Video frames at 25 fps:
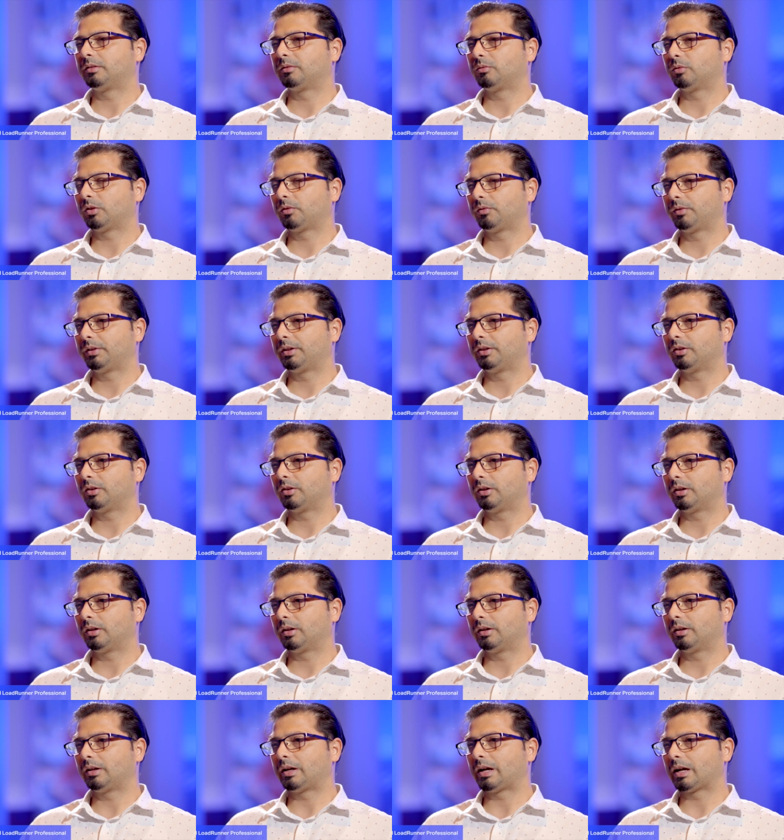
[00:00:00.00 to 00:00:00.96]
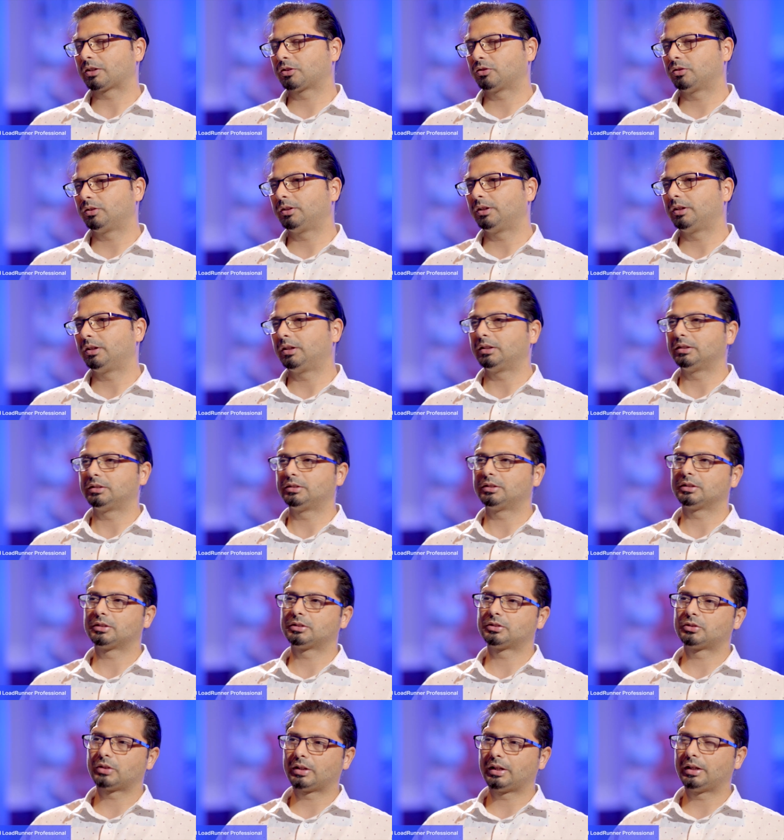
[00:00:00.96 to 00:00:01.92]
What we actually did is
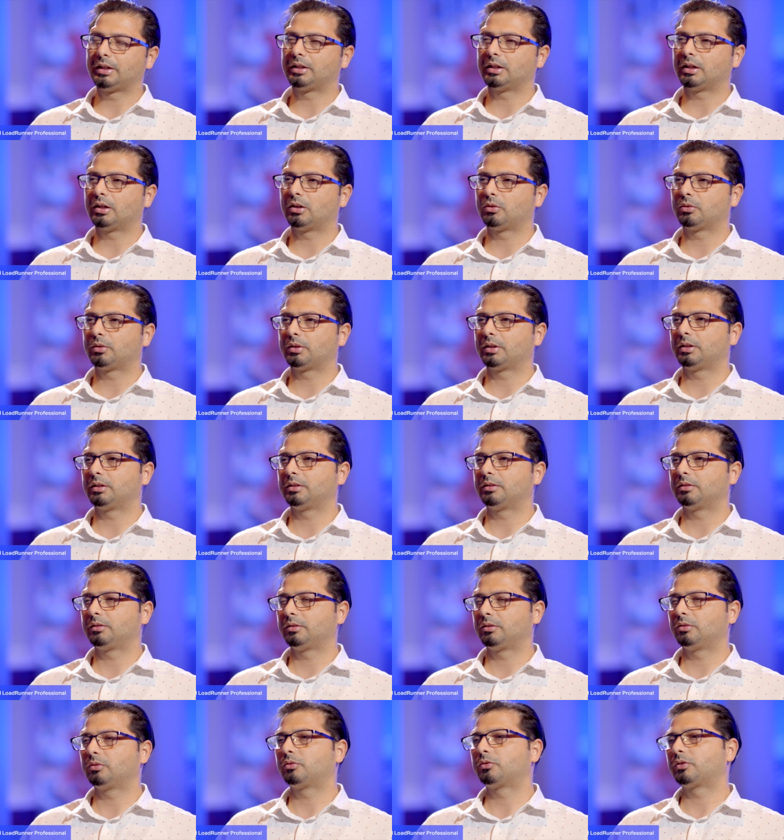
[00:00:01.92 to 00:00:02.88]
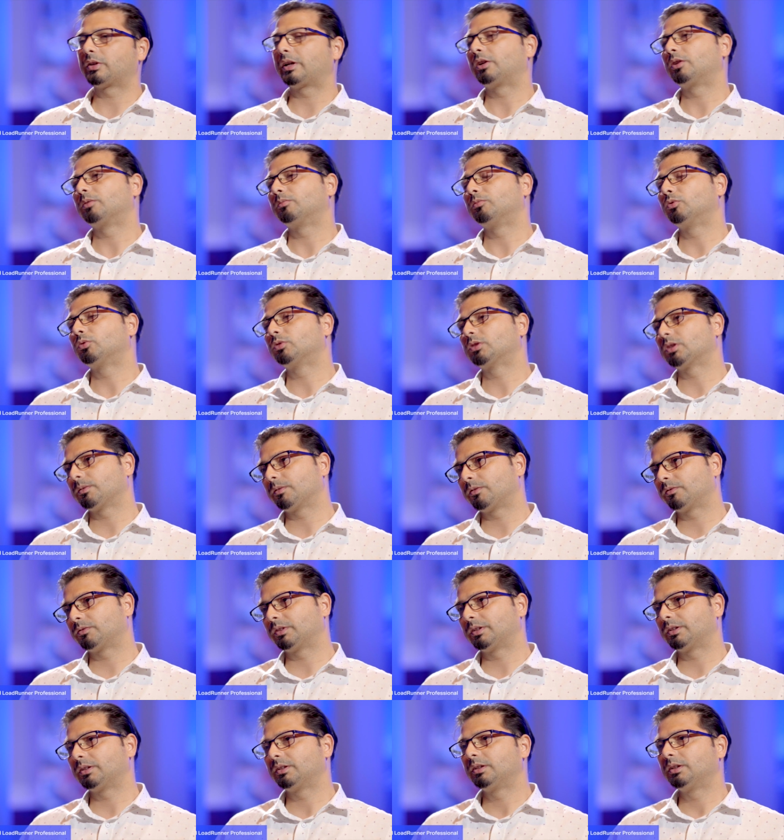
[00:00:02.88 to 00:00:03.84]
just try it out and you know, try to move some
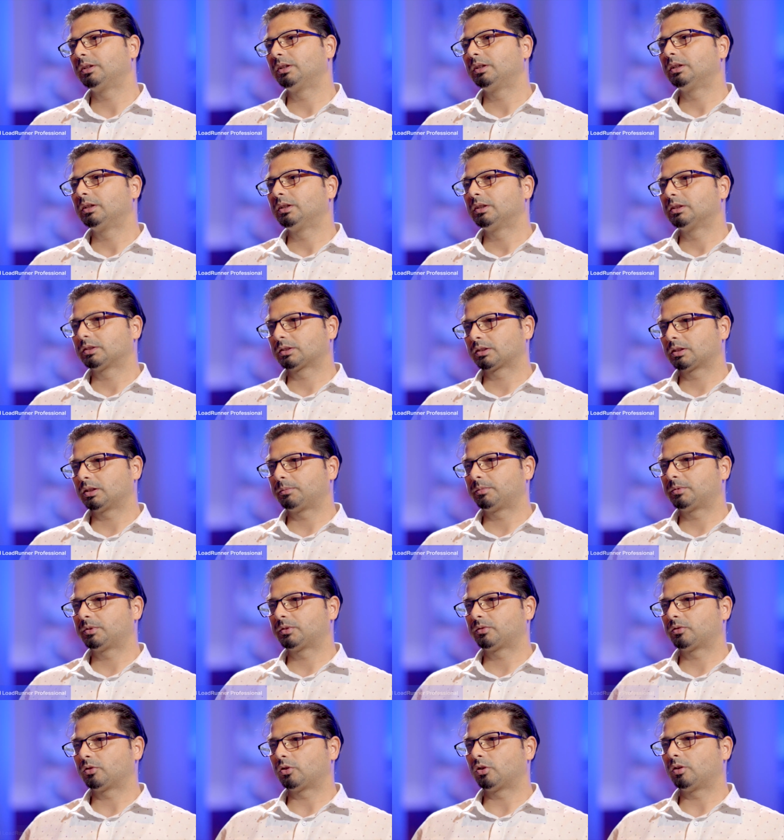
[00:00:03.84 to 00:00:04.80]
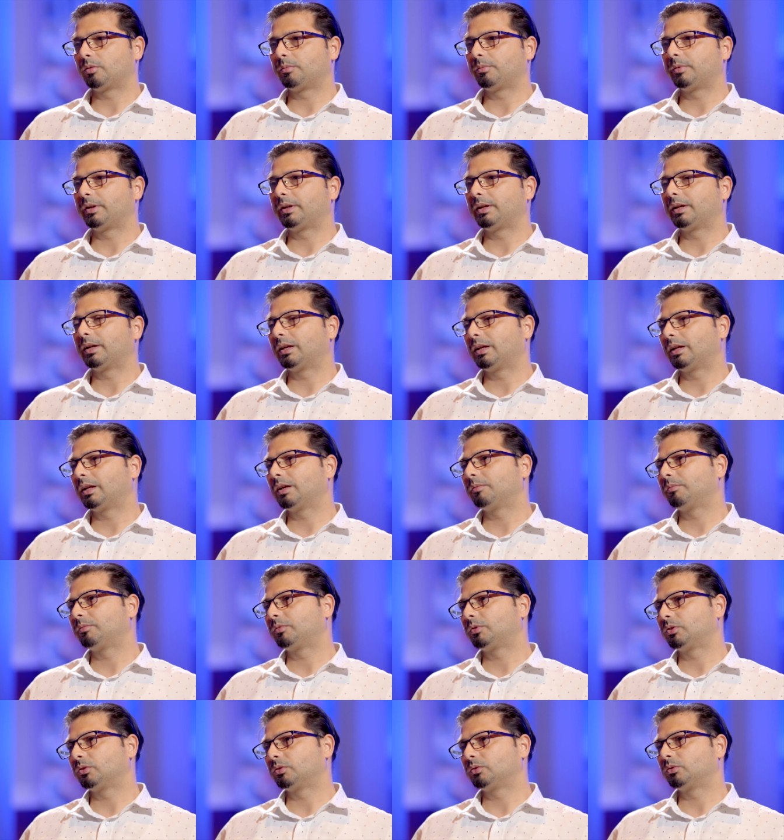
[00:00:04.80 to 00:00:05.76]
of the scripts from
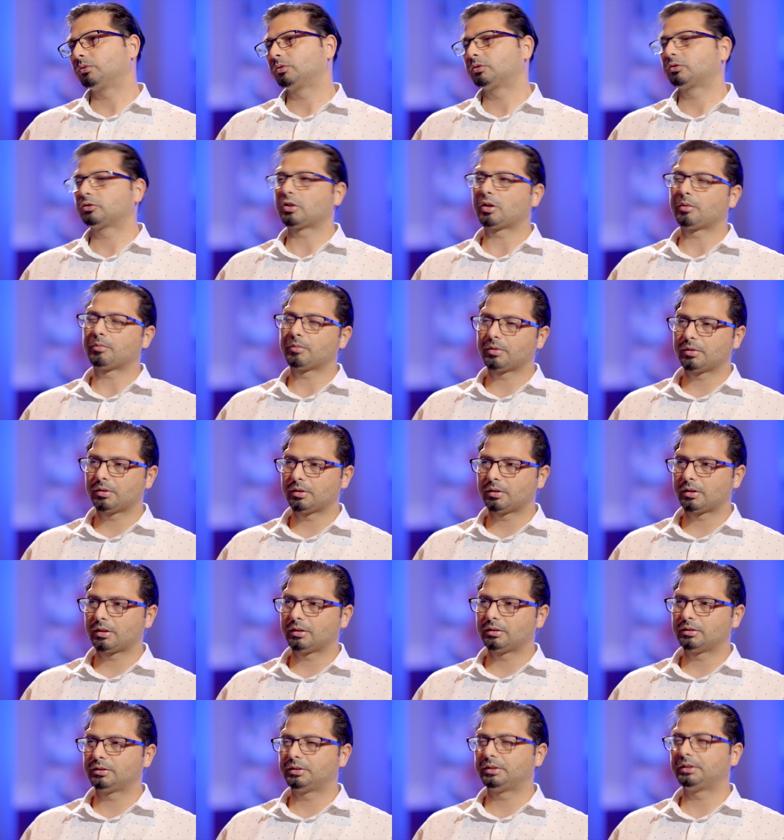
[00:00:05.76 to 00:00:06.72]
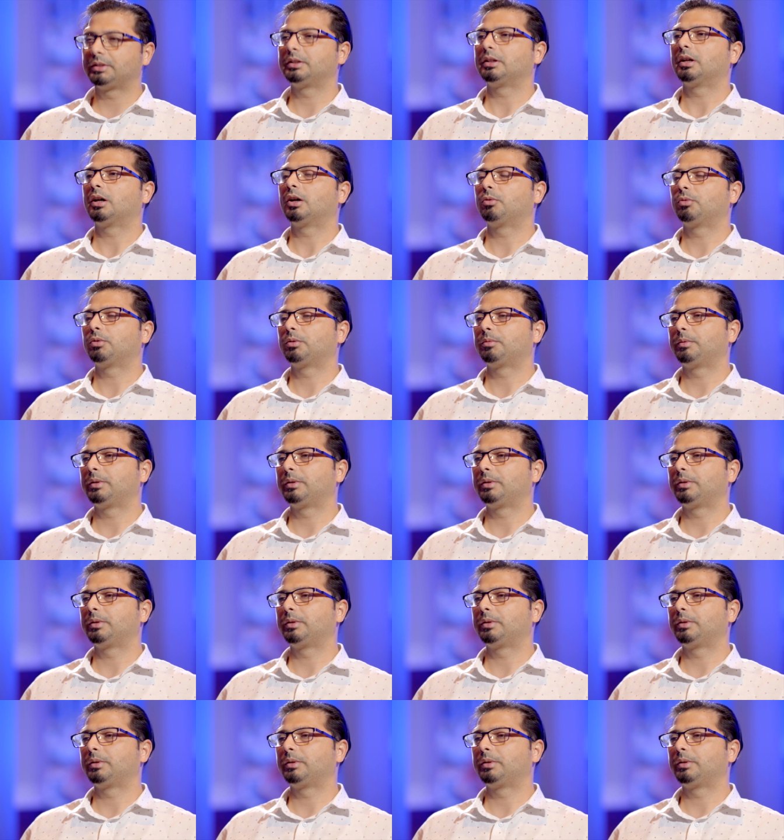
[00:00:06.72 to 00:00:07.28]
ALM to StormRunner and see how it